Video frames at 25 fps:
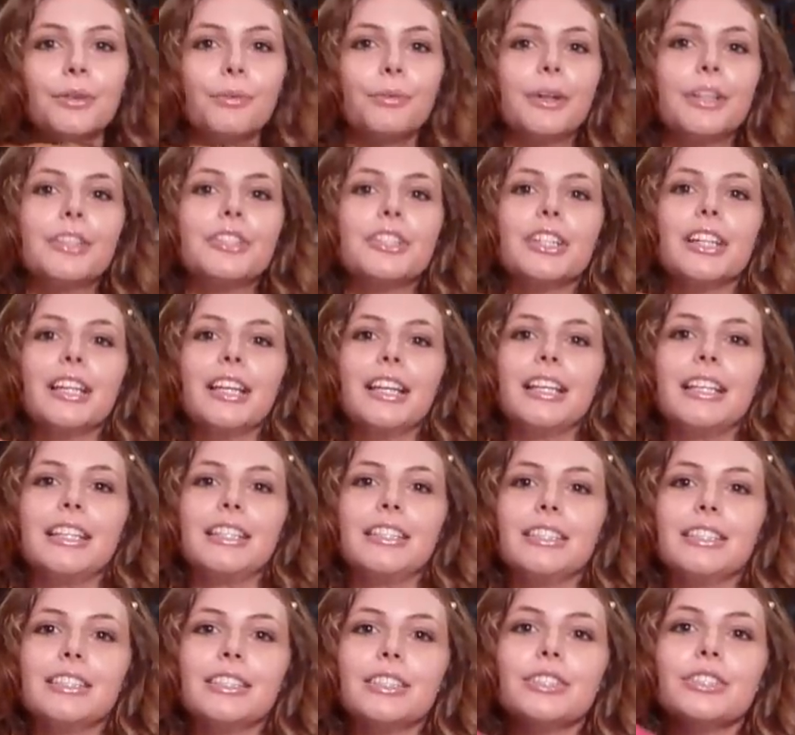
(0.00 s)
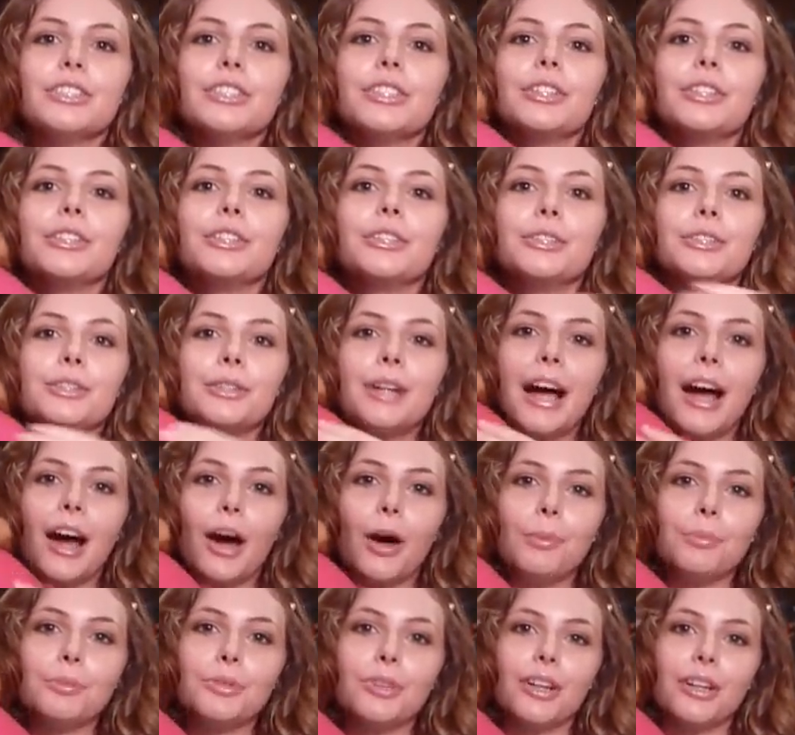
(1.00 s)
which is to
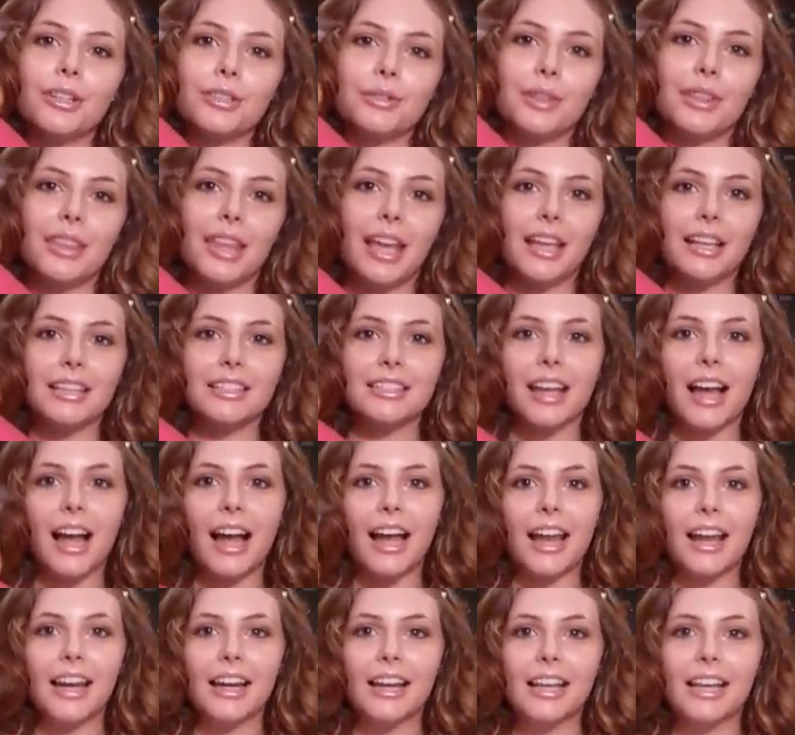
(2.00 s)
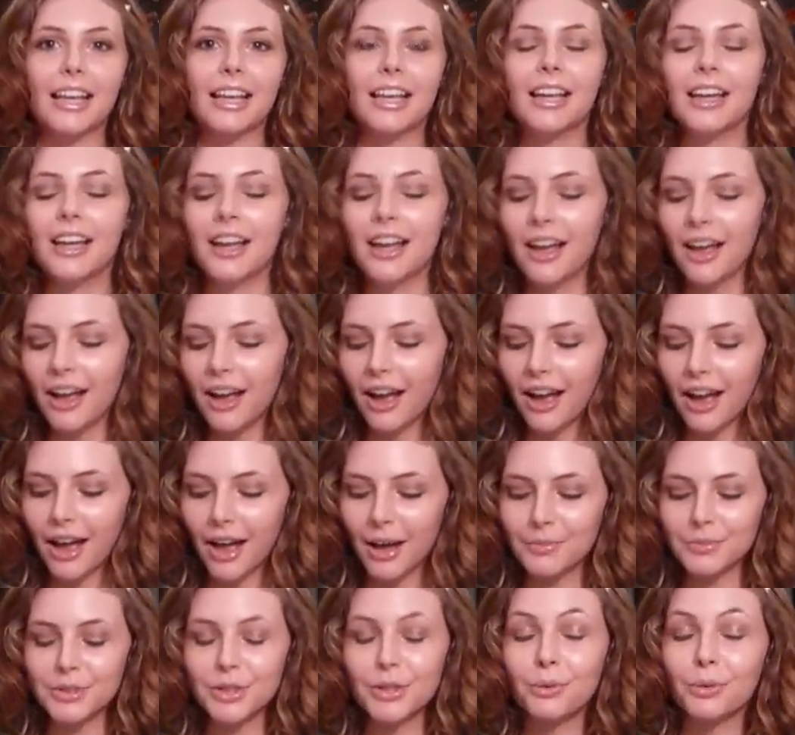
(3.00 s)
help dogs with anxiety.
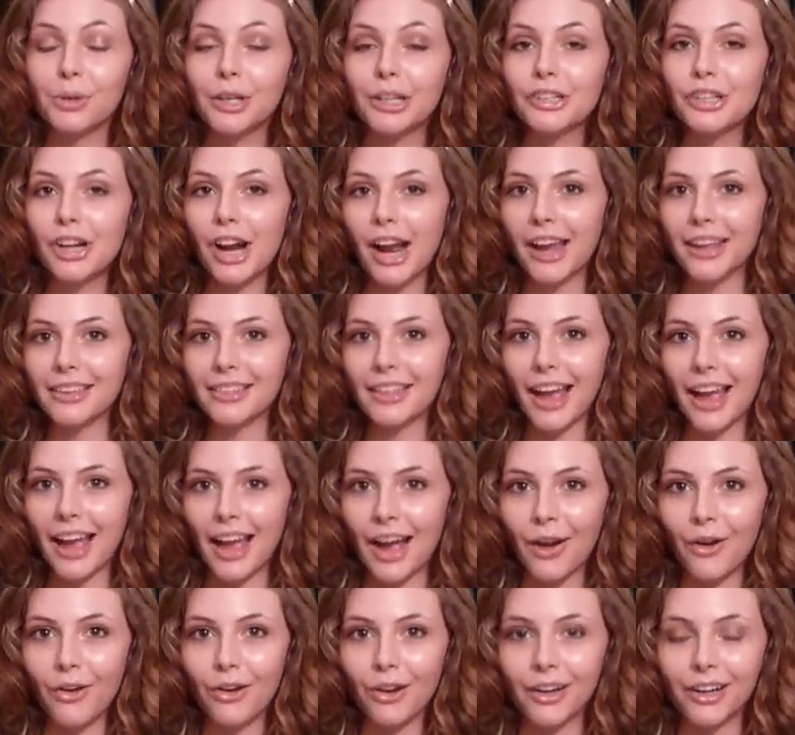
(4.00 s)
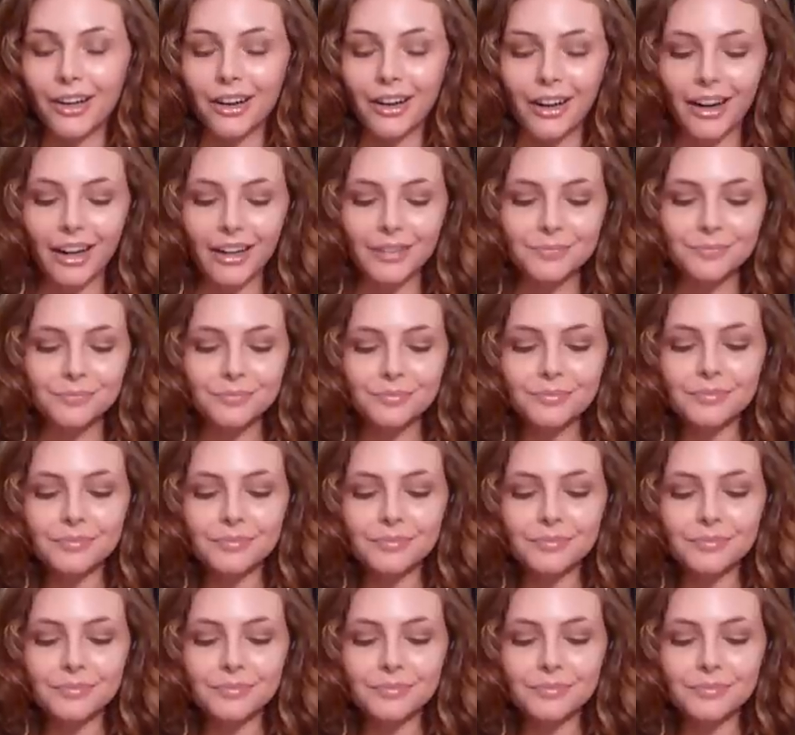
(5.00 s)
So we're trying that out on her,